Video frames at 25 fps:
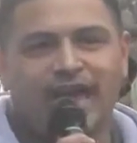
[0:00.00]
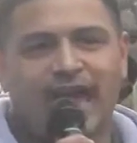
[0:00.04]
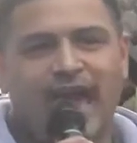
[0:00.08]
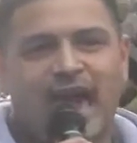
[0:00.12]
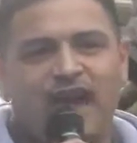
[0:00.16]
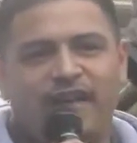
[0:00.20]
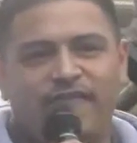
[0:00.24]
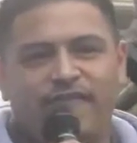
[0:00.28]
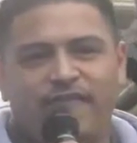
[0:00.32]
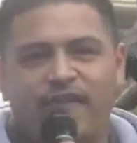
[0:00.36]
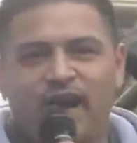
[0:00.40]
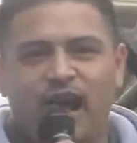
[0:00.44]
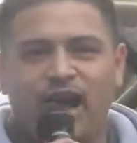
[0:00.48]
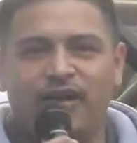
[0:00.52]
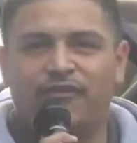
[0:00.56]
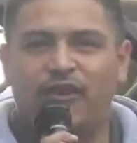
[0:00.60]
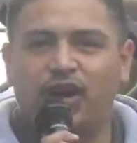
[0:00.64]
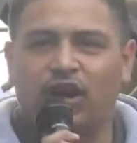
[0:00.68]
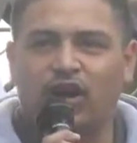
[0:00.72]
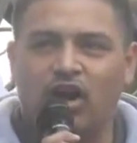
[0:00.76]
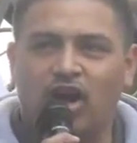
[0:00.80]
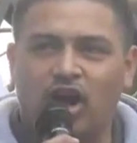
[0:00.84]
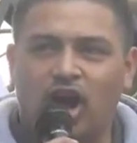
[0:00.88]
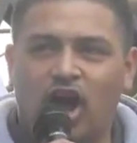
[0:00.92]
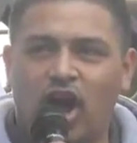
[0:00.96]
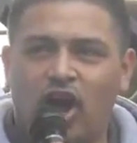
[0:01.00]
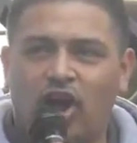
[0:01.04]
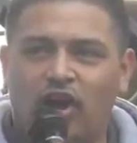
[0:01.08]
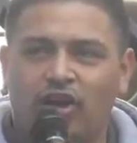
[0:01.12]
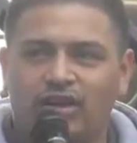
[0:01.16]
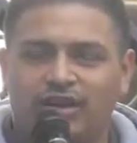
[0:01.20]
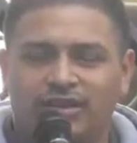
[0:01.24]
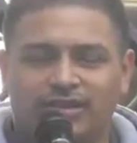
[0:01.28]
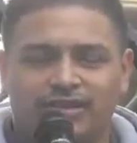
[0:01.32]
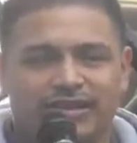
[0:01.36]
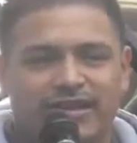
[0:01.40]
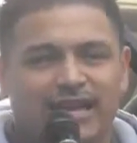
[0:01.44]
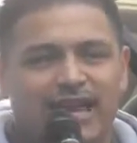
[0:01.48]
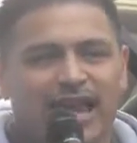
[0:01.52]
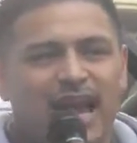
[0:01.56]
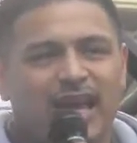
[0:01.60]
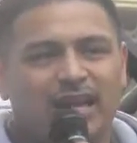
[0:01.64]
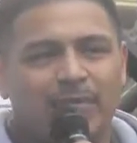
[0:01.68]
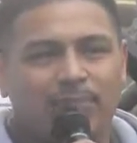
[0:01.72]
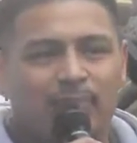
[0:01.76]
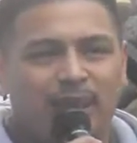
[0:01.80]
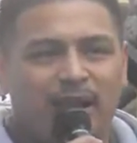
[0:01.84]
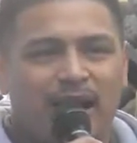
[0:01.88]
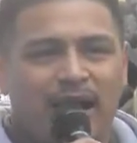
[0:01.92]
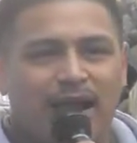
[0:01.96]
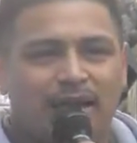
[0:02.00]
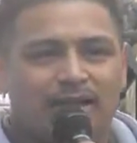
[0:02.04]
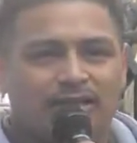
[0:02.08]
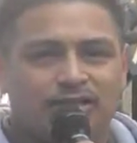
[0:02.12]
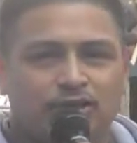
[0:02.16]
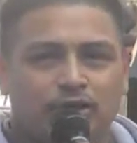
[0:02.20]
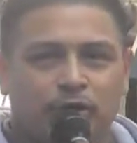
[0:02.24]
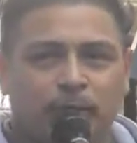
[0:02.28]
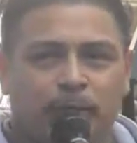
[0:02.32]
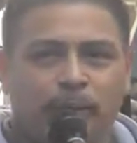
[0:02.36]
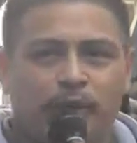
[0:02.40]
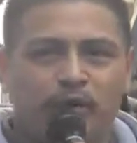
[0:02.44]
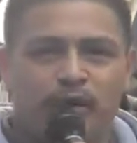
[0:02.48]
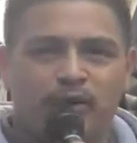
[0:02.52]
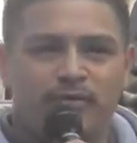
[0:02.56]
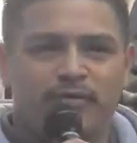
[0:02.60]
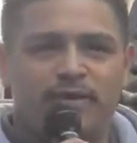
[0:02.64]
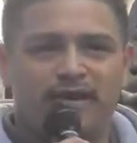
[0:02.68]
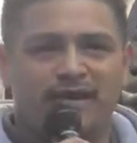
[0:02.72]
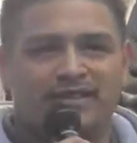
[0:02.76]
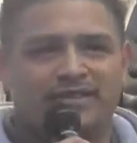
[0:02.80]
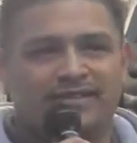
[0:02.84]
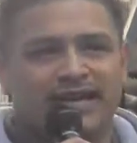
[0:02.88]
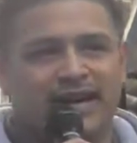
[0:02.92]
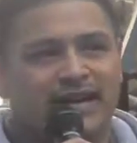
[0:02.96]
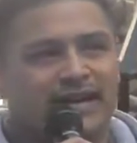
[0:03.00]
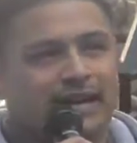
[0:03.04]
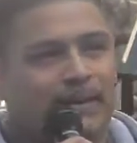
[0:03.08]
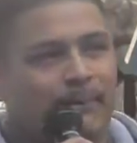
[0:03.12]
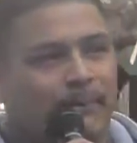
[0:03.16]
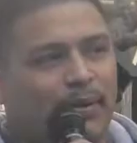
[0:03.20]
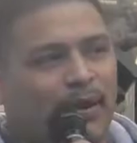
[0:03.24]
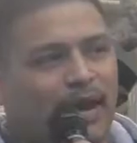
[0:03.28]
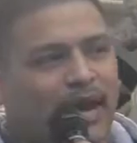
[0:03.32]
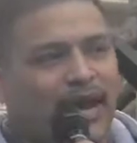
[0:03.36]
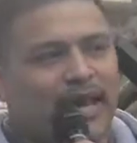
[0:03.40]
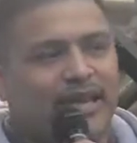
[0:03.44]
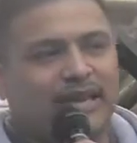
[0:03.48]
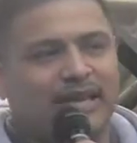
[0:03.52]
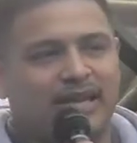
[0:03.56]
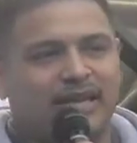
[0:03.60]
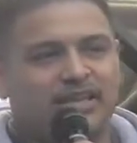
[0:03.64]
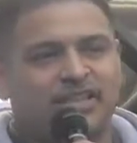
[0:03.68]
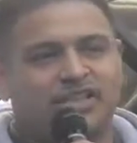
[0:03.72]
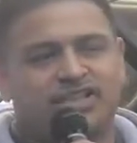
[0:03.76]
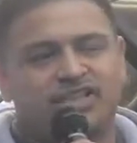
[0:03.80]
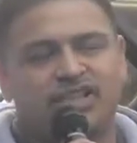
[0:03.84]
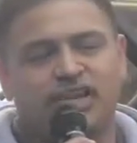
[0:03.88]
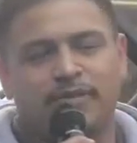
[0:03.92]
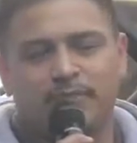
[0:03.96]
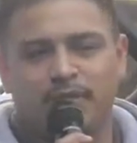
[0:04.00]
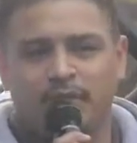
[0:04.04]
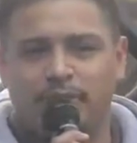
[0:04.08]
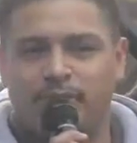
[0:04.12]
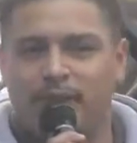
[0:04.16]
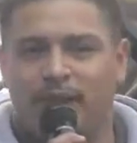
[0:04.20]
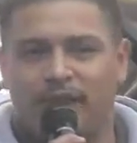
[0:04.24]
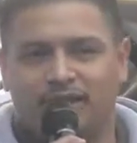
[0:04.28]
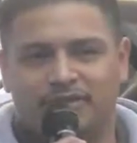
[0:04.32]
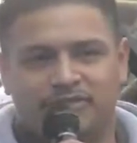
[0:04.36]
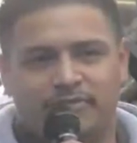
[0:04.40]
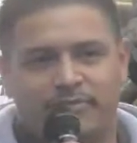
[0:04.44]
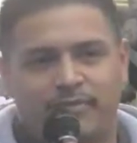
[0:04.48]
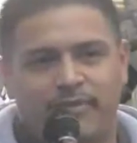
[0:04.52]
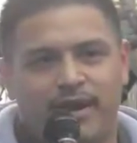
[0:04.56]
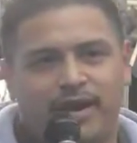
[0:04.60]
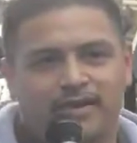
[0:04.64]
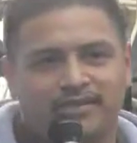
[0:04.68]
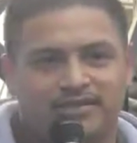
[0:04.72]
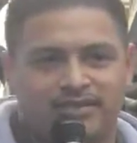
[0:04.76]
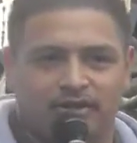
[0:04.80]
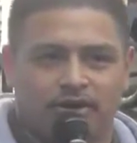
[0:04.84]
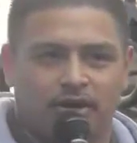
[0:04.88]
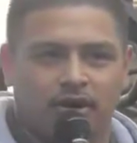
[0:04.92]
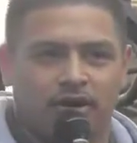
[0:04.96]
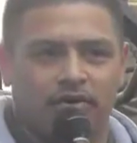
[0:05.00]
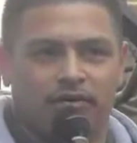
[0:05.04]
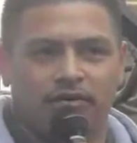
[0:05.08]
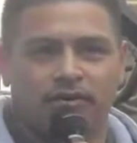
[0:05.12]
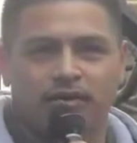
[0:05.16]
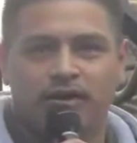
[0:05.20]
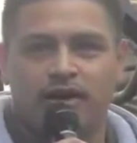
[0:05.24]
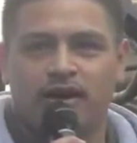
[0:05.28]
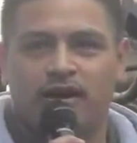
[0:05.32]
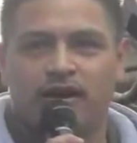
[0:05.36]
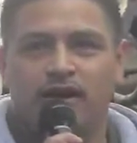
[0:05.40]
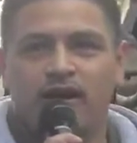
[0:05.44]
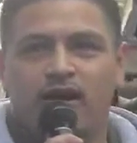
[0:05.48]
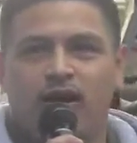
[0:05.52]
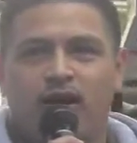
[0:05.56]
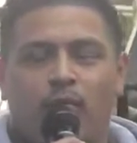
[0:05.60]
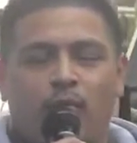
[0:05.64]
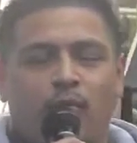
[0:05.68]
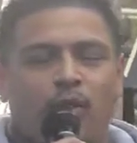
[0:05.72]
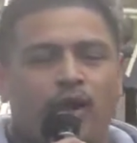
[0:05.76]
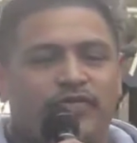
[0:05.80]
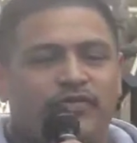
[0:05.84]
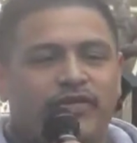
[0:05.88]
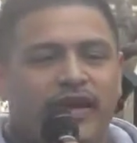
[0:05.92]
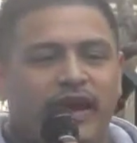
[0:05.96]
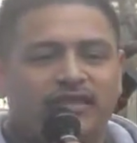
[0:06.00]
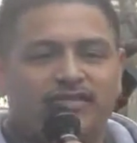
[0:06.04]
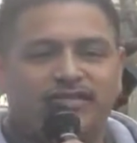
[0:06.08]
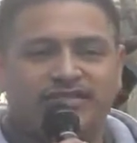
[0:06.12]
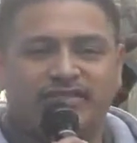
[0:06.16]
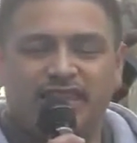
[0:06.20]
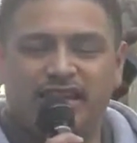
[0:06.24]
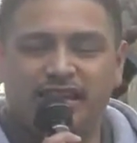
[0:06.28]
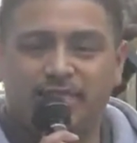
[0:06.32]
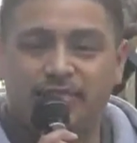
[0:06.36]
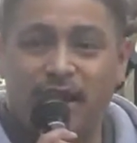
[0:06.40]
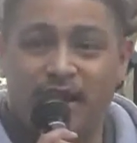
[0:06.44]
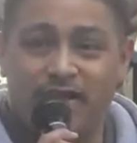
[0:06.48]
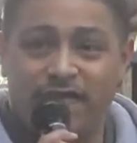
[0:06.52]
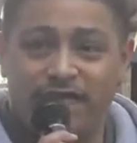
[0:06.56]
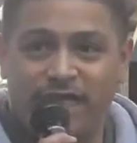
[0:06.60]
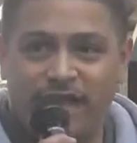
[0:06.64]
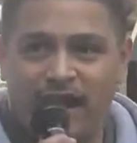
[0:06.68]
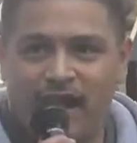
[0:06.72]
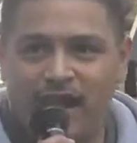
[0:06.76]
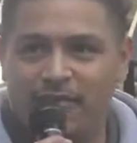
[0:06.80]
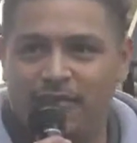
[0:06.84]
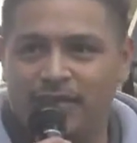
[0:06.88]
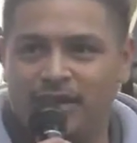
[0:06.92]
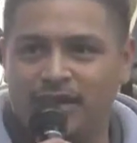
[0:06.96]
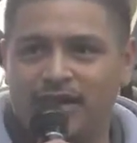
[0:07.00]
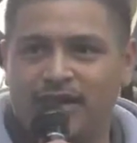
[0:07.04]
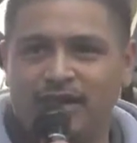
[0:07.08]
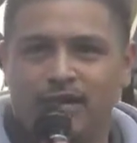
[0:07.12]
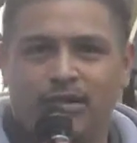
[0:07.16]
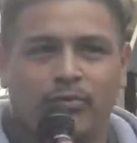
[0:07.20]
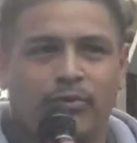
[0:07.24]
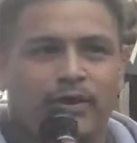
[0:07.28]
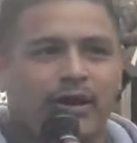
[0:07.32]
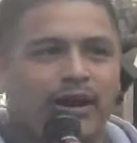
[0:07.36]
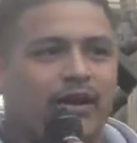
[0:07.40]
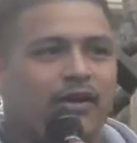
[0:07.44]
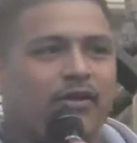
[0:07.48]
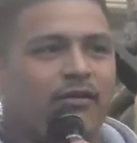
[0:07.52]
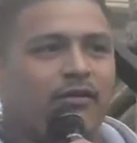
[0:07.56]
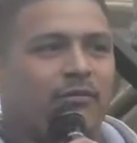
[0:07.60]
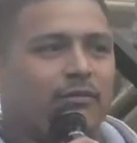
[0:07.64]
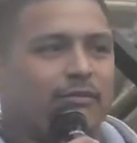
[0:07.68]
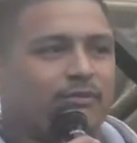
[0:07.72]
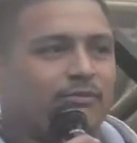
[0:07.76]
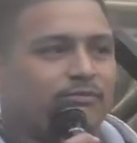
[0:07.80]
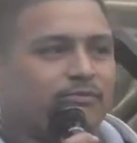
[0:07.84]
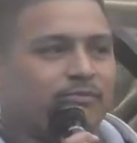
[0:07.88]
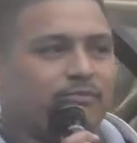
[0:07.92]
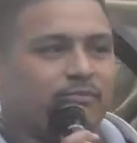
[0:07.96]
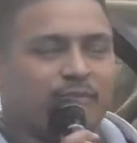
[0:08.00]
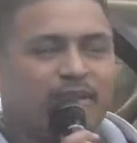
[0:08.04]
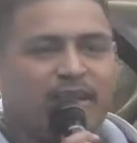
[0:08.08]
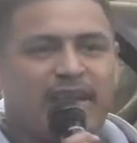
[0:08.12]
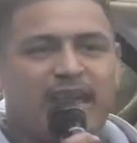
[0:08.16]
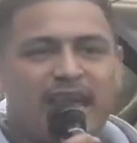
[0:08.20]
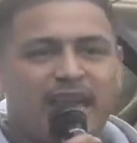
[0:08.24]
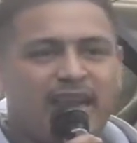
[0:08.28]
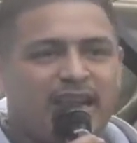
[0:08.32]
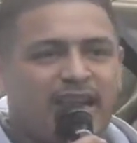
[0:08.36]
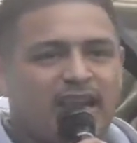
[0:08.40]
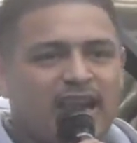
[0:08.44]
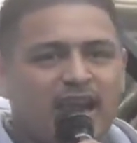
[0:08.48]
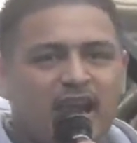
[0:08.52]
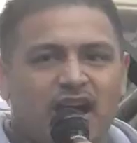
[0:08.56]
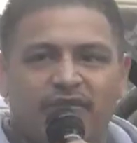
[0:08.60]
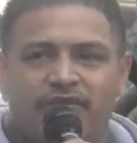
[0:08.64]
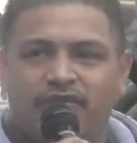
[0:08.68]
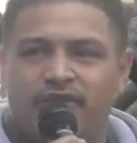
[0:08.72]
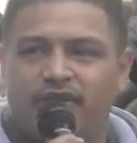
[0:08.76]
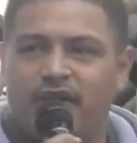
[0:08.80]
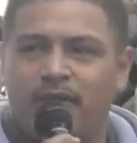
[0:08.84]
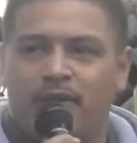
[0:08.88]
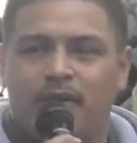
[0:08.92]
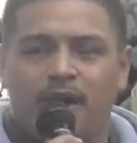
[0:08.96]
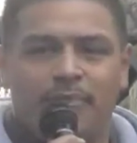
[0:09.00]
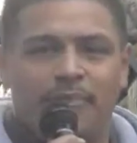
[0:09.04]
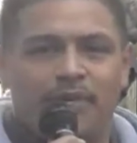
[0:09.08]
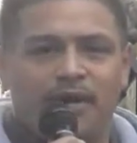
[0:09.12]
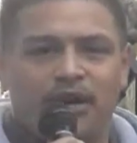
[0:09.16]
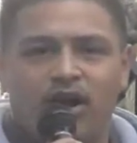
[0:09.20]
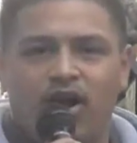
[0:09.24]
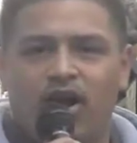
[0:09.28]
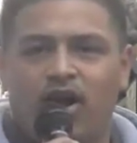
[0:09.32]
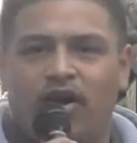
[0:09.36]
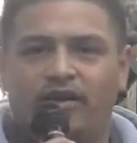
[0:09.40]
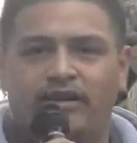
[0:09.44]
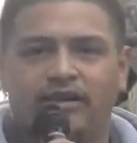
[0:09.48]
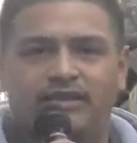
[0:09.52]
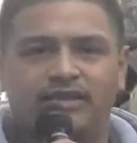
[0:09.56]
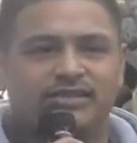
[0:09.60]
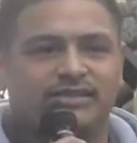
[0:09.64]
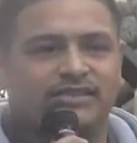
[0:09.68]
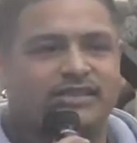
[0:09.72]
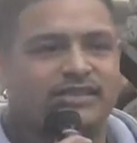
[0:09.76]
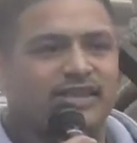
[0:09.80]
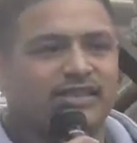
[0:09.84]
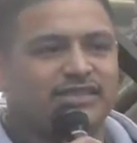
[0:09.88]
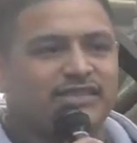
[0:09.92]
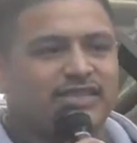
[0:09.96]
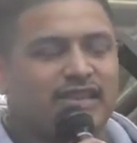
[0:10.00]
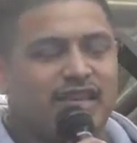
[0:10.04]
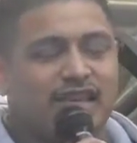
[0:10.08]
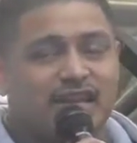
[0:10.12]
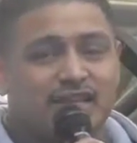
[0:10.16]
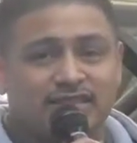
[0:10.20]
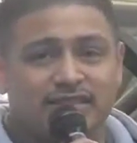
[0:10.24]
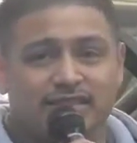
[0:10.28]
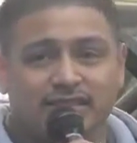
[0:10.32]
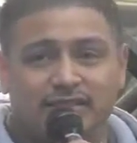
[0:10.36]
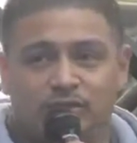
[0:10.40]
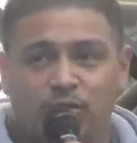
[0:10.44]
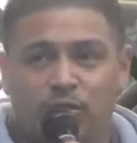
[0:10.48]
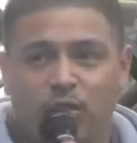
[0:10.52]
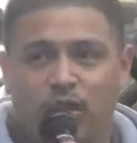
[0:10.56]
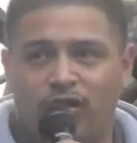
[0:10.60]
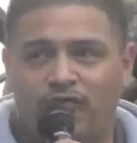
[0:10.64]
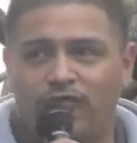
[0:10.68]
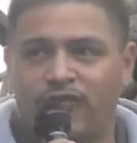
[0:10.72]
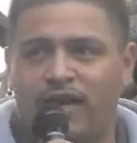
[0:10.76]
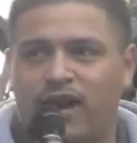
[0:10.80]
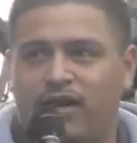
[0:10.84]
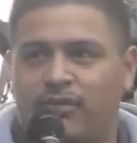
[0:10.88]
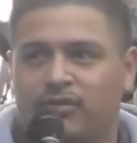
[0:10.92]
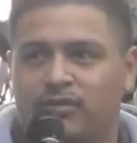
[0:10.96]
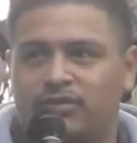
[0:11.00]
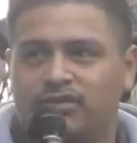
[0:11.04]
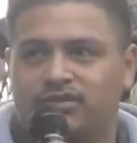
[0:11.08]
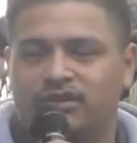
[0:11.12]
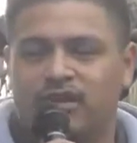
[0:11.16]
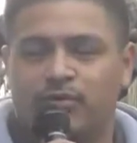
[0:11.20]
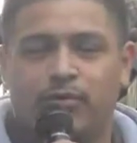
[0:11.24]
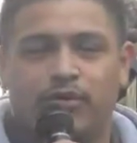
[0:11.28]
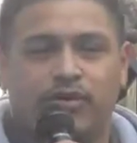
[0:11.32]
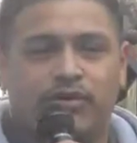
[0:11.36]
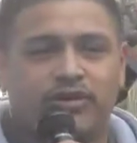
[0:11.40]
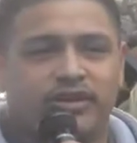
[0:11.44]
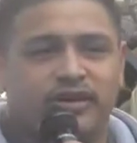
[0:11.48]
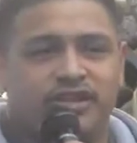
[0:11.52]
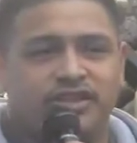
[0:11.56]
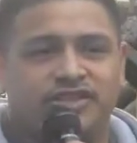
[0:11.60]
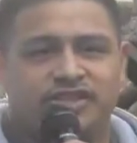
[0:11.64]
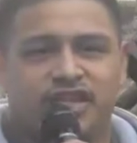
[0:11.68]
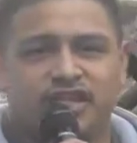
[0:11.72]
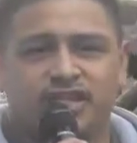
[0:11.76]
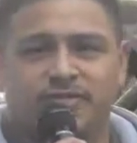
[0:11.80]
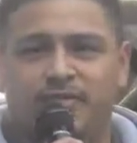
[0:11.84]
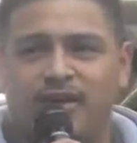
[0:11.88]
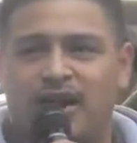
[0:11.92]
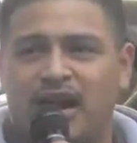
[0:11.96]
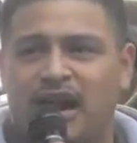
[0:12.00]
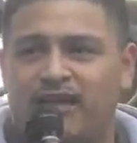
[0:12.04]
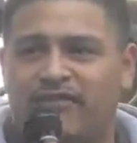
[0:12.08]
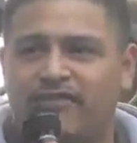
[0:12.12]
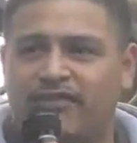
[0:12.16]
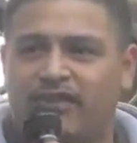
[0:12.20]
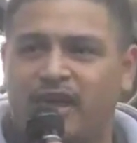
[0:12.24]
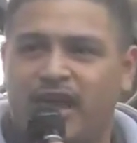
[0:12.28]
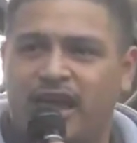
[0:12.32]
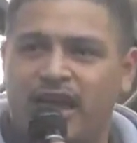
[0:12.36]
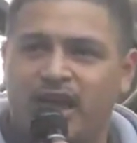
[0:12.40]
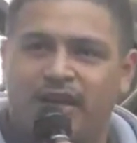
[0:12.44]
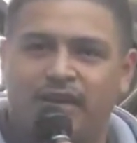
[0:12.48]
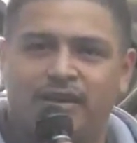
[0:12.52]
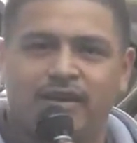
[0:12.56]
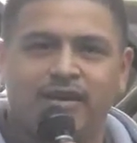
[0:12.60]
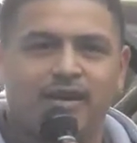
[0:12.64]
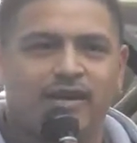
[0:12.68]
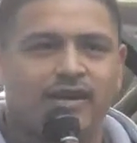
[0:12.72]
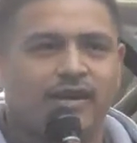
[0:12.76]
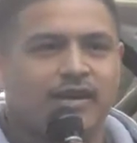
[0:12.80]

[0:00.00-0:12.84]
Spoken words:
At 5 o'clock, they had plans to put me inside a plane and ship me back to Mexico. Without seeing my family, without getting nothing of my belongings. Just in less than 12 hours, they were going to change my life again.